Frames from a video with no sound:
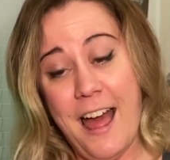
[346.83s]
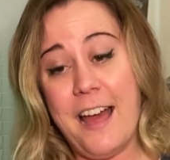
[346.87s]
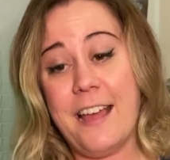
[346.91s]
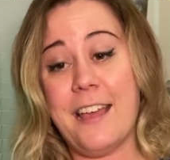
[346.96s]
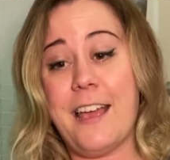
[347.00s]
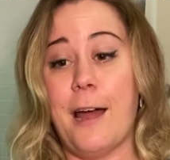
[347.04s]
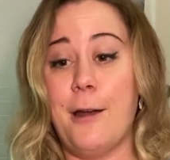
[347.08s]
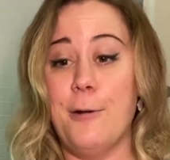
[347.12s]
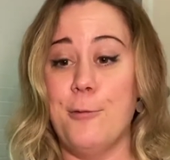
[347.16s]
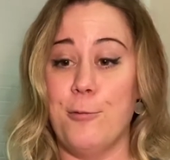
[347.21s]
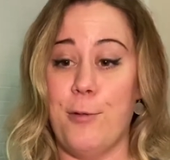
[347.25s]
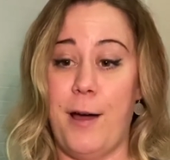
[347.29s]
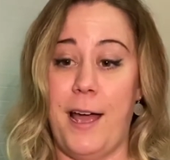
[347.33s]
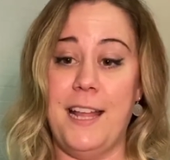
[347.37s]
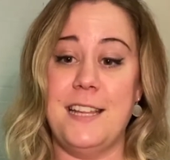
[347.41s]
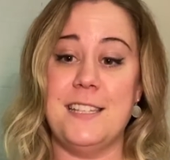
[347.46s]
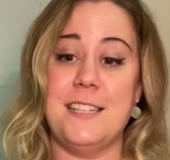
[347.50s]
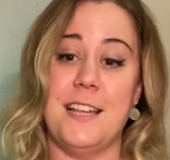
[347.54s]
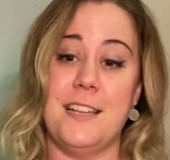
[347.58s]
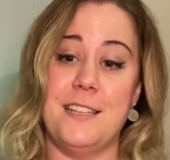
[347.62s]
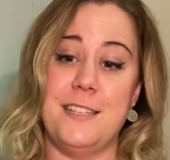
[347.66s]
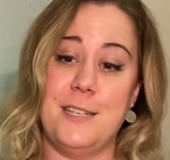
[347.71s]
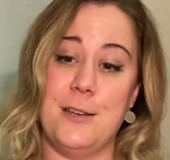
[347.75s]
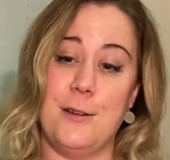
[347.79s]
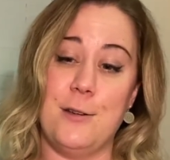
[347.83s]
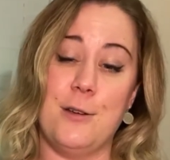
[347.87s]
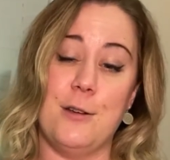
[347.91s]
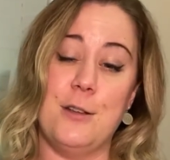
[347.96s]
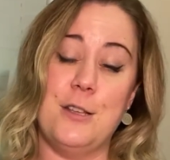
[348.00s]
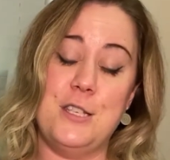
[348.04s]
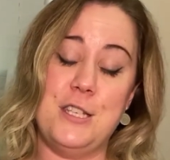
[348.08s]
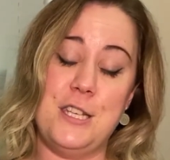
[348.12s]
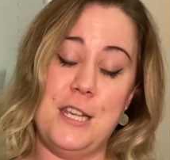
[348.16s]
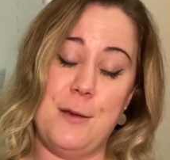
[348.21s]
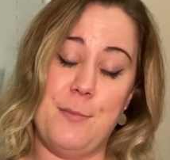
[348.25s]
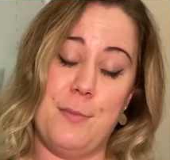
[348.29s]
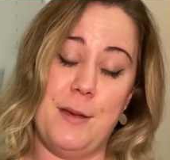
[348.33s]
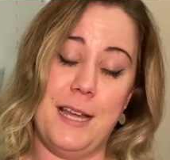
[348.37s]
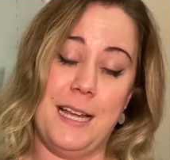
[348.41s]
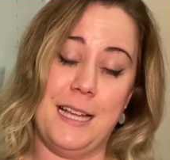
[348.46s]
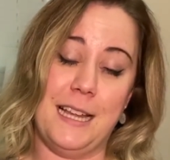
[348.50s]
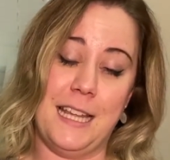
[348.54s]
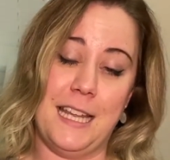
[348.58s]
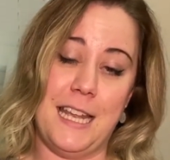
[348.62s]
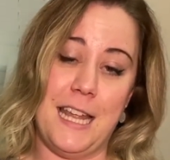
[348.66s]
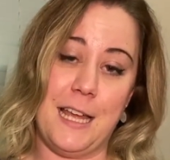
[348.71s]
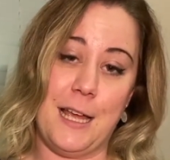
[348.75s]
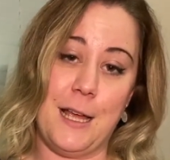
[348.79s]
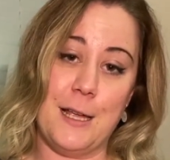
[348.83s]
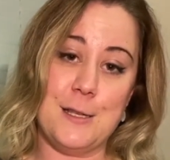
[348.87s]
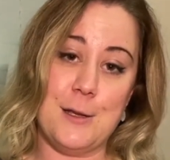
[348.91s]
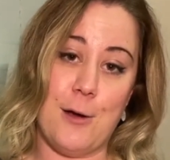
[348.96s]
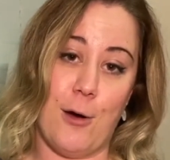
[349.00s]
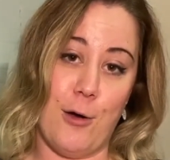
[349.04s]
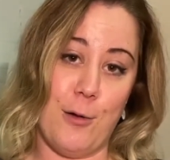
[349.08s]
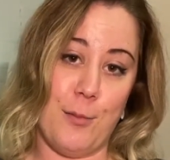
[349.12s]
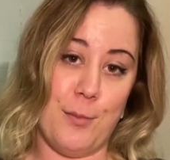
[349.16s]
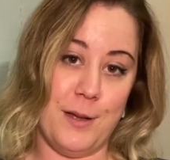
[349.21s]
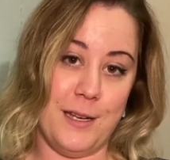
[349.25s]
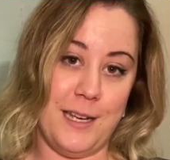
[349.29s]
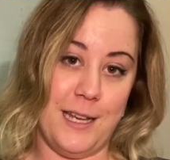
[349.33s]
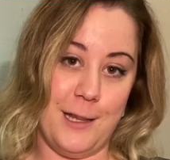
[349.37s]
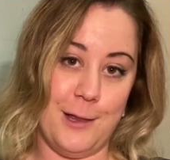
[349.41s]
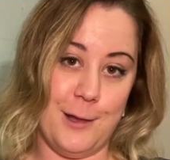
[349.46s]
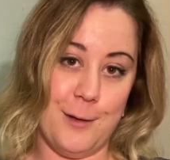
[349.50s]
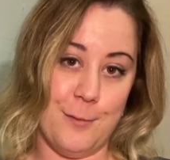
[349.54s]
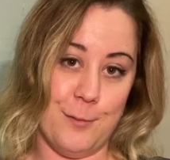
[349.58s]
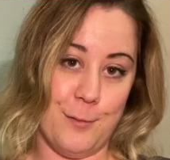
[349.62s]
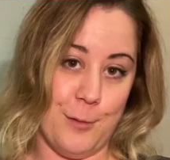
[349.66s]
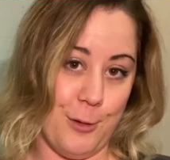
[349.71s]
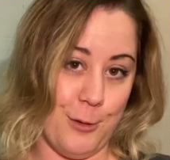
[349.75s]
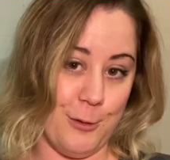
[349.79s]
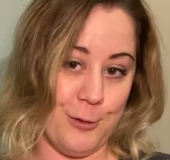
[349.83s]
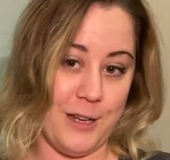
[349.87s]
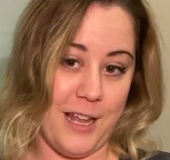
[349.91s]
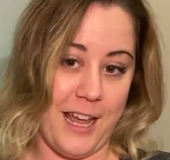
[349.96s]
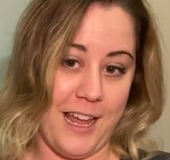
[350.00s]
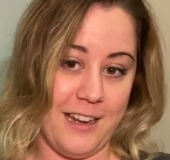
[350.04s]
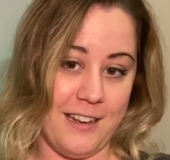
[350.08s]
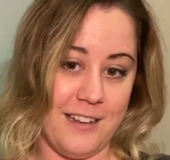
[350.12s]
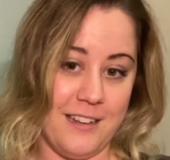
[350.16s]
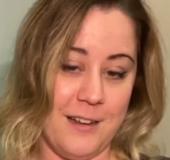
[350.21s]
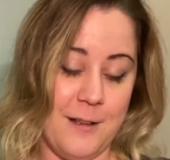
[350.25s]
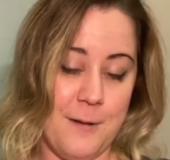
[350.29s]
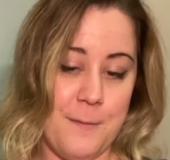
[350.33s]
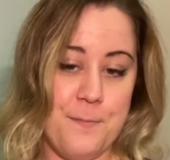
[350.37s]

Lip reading: can wait until your GP clinic is open in the morning.